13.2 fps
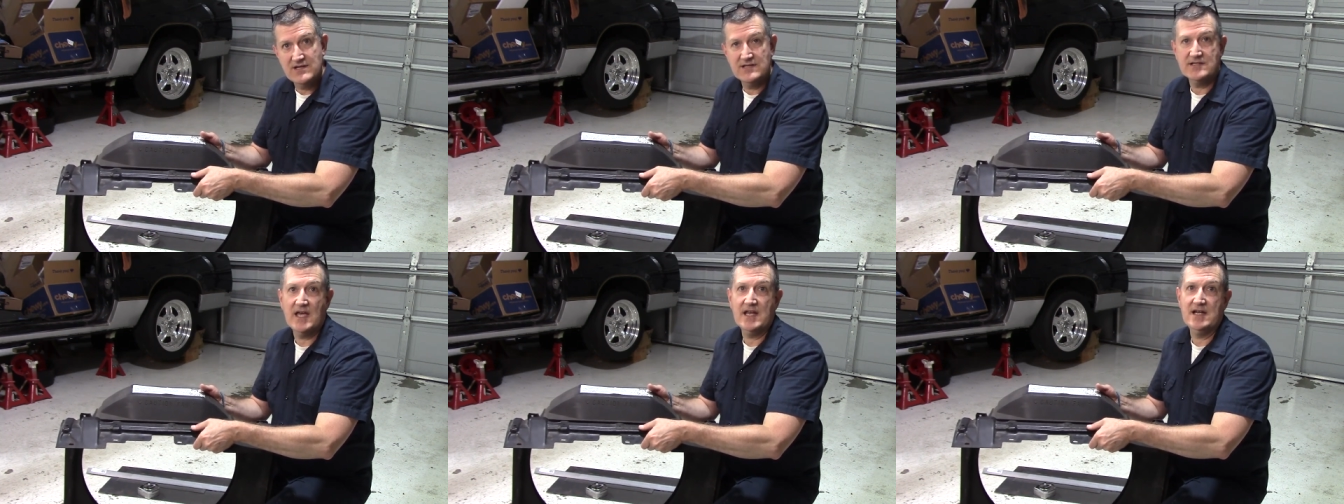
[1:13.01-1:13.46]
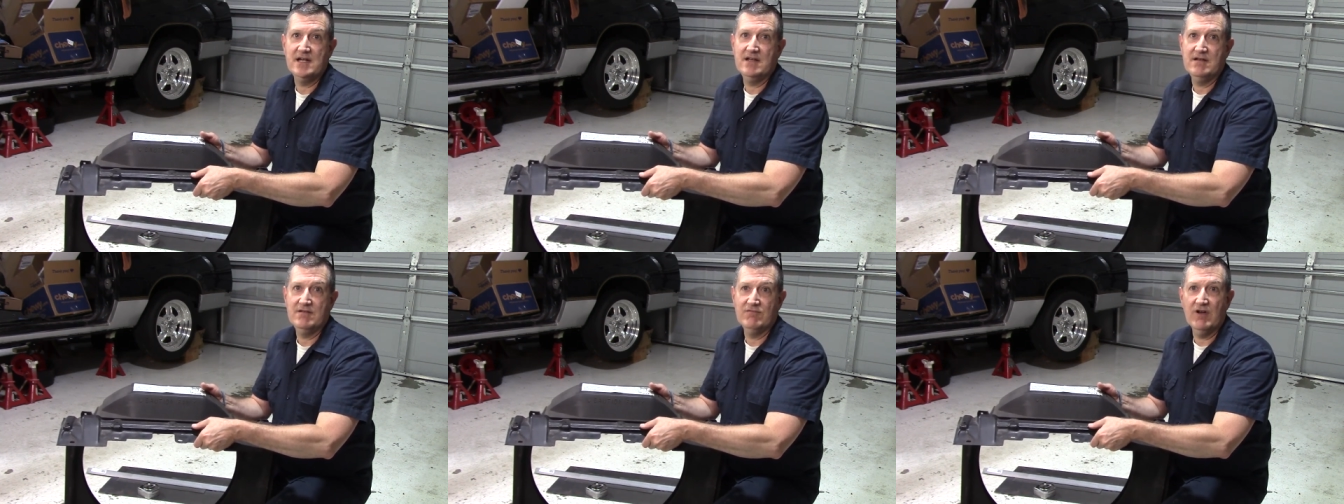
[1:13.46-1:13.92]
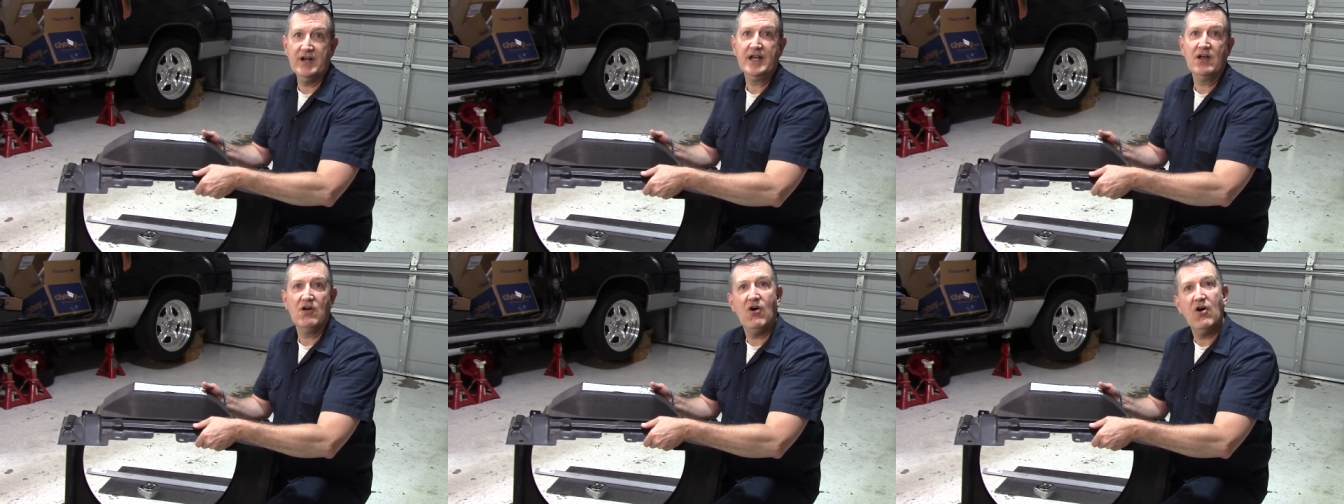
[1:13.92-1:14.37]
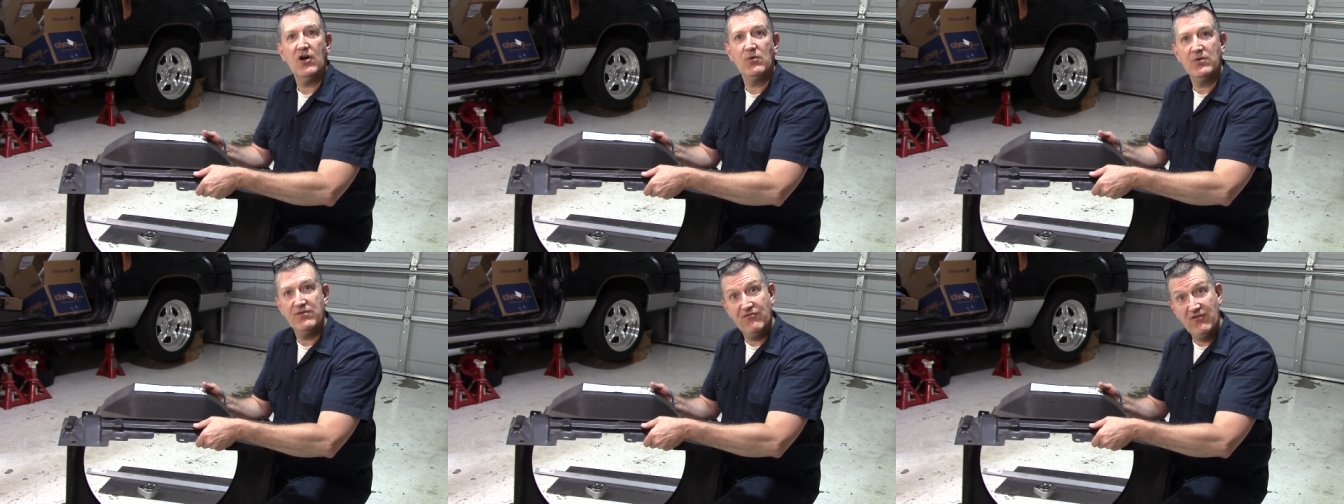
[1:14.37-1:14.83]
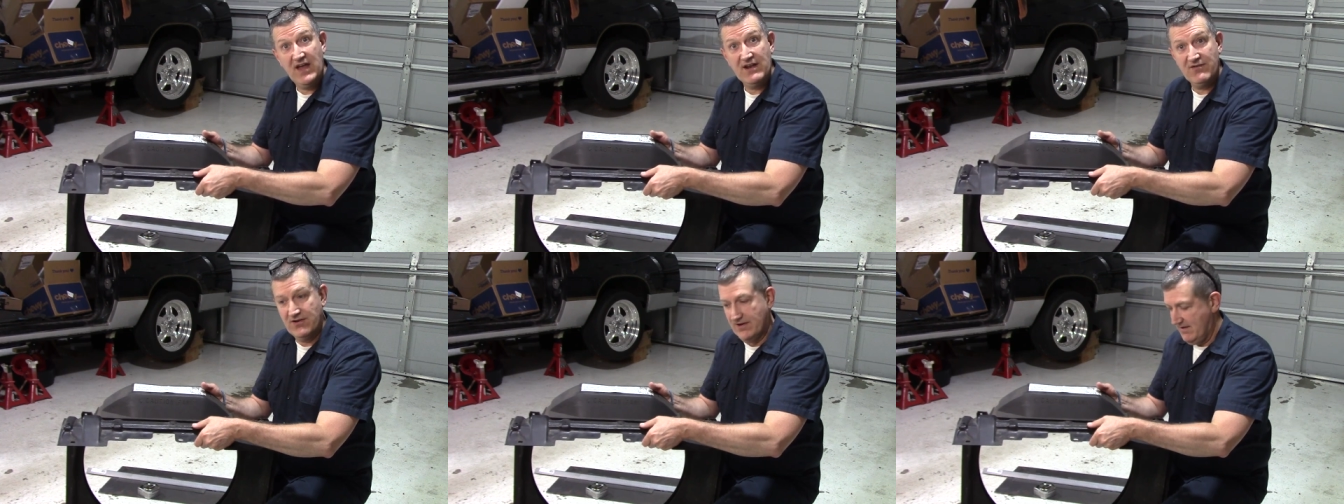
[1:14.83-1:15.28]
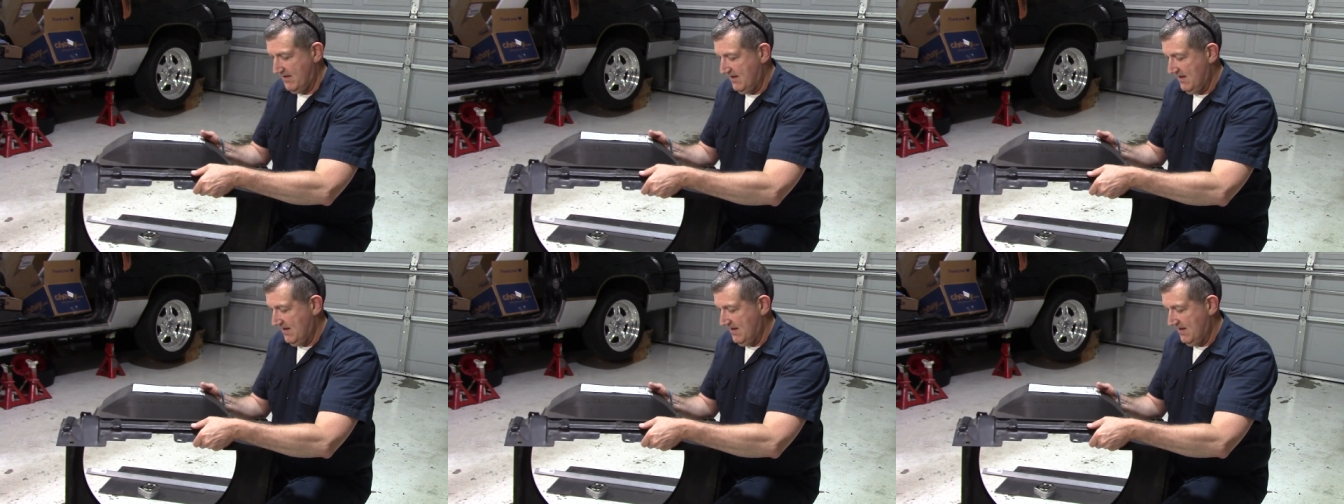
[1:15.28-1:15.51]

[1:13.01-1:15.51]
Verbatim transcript: inside a running car with a fan on it.